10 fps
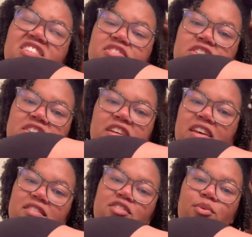Just
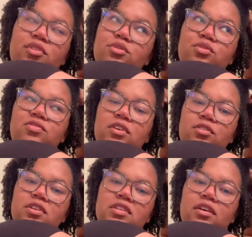again, going through finger
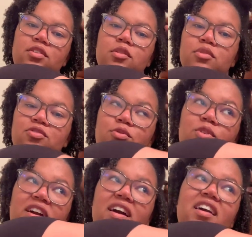detangling
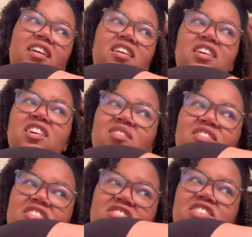before I
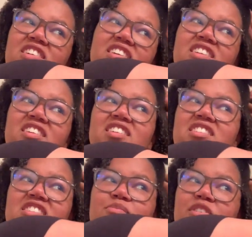put the gel in, because
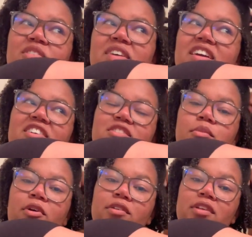this part of my hair is the
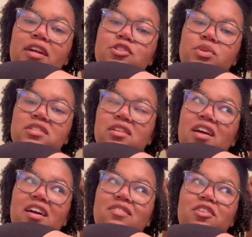part that I twist a
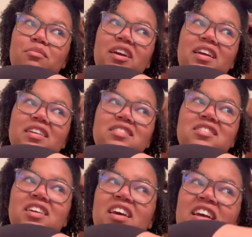lot with my hands
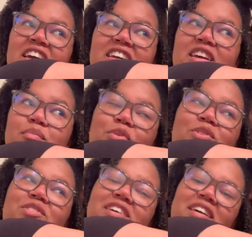and I
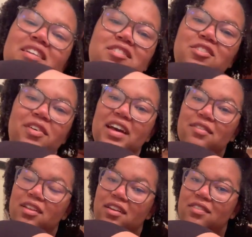pull, and so I have a
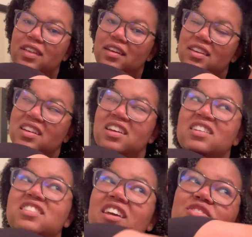lot of like
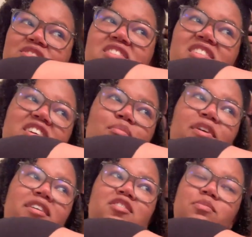tangles and a lot of
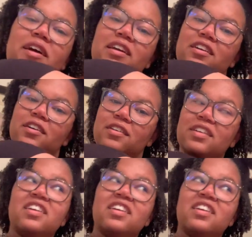breakage back here,